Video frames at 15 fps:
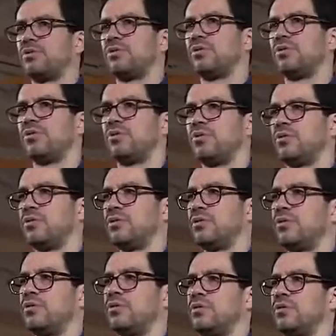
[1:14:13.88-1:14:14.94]
person.
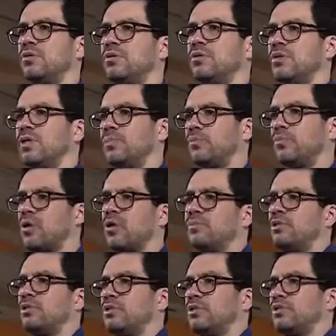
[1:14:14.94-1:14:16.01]
I
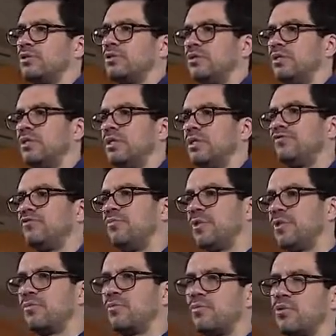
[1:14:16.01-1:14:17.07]
promise this. If
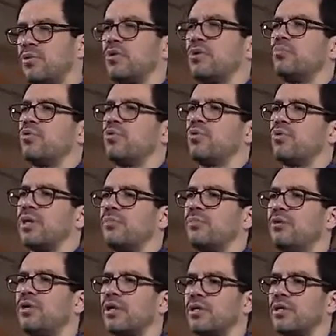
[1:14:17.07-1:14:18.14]
you become a part of the
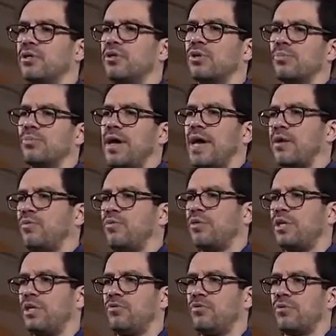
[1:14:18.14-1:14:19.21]
program, you're not going to look back
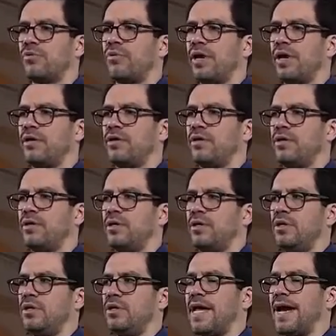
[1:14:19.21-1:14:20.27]
with any regret.
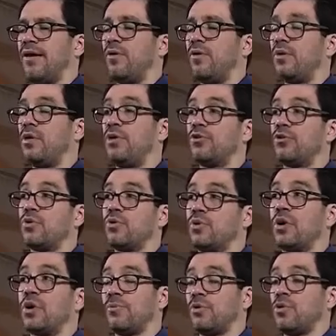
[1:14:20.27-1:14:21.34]
Now, another
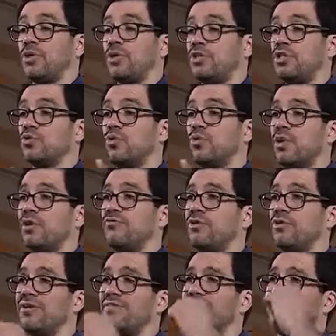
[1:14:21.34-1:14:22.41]
common question is, what
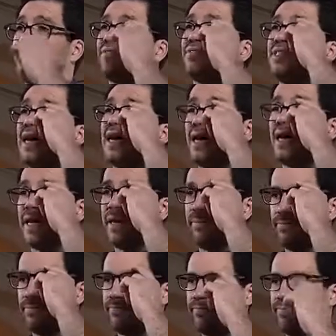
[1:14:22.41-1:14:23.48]
if you don't have a lot of
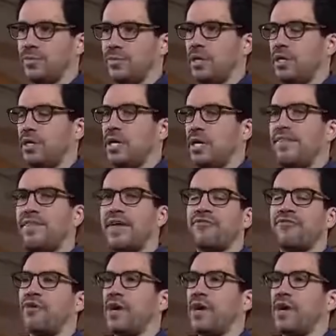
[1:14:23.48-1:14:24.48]
time? And that's